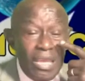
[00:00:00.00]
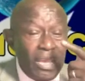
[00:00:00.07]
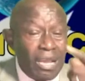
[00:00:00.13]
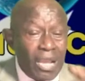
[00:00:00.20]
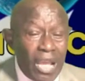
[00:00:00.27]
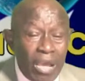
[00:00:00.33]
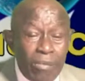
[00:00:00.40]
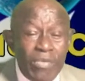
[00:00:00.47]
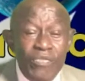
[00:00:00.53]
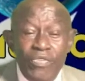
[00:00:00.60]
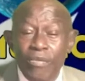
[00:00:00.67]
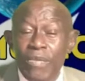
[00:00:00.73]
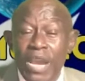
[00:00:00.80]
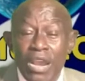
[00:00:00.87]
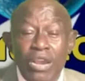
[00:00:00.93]
coming
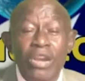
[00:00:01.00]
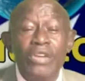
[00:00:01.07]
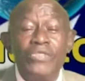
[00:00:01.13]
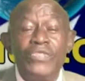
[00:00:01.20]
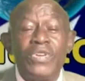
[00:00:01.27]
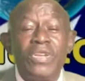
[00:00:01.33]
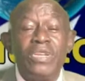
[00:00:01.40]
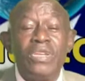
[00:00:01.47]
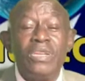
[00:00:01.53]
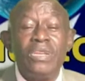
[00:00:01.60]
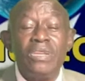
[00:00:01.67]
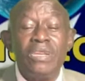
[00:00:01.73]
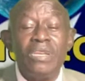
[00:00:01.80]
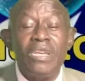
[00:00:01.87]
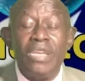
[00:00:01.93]
from our country
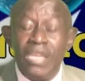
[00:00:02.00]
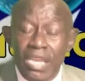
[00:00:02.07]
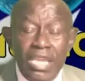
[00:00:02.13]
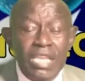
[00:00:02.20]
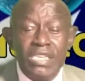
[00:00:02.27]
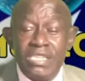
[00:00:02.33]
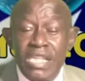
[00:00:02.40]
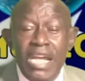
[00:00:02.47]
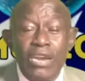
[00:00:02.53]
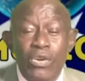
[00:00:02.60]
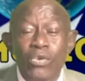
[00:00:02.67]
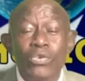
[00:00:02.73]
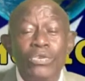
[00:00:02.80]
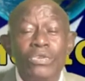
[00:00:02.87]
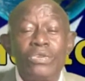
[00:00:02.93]
is not good.